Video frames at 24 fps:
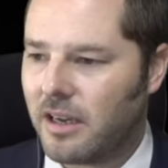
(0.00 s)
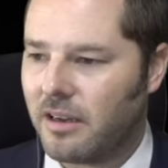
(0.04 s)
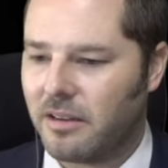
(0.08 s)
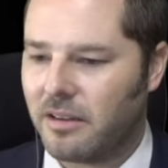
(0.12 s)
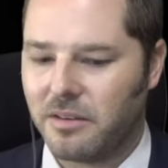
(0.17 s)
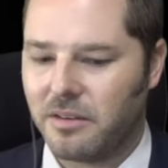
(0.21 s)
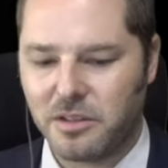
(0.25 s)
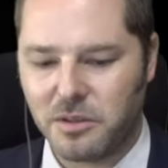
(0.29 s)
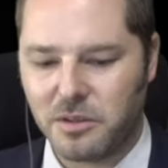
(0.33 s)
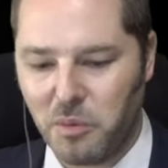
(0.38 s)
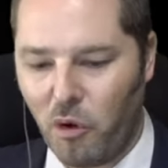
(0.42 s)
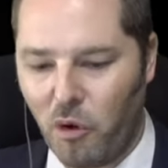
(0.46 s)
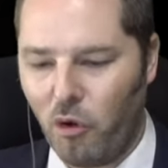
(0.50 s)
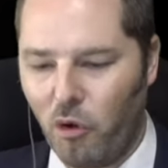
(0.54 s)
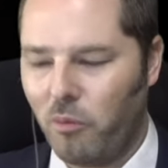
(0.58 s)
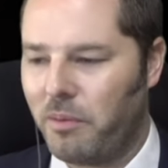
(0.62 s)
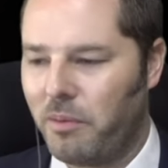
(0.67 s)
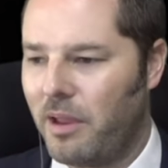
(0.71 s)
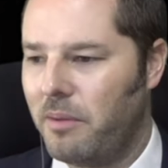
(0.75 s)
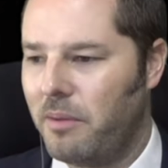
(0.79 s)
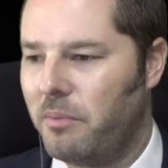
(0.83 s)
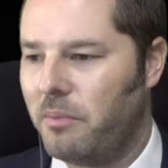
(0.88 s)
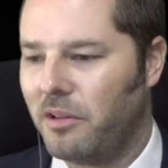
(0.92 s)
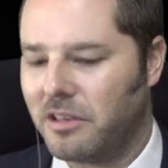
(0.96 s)
it's small
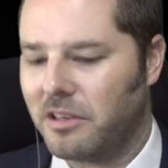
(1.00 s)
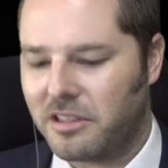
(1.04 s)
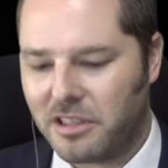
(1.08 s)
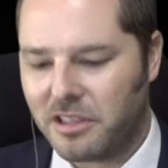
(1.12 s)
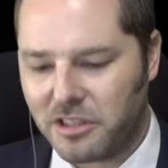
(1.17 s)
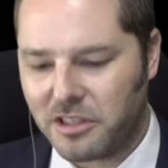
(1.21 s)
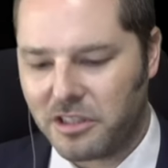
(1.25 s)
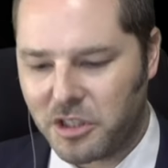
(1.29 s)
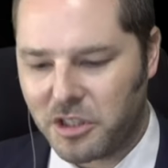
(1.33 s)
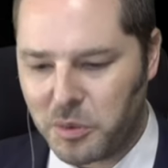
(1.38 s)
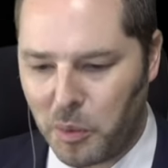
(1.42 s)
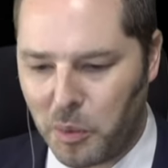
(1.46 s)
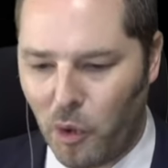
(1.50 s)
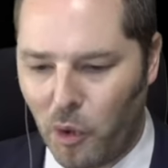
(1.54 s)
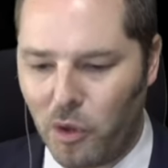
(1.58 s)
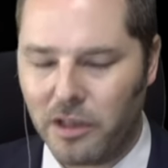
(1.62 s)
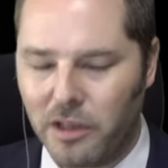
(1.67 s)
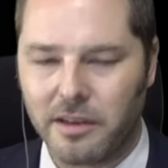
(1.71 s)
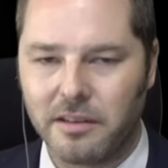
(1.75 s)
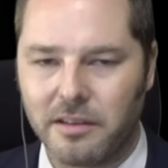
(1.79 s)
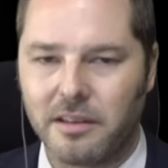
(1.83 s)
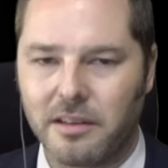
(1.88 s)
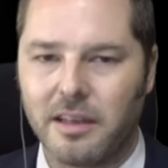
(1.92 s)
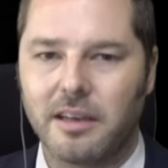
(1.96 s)
people, it's a small
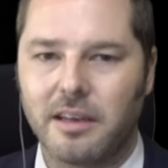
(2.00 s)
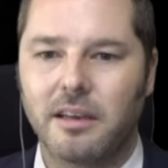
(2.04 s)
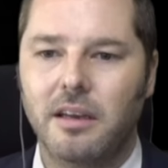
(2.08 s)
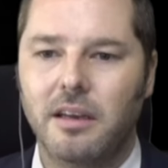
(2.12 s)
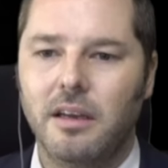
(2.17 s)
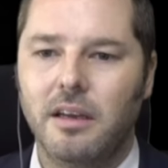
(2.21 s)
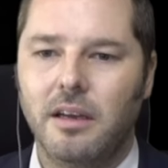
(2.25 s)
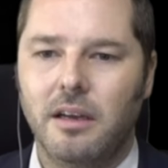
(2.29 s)
little thing.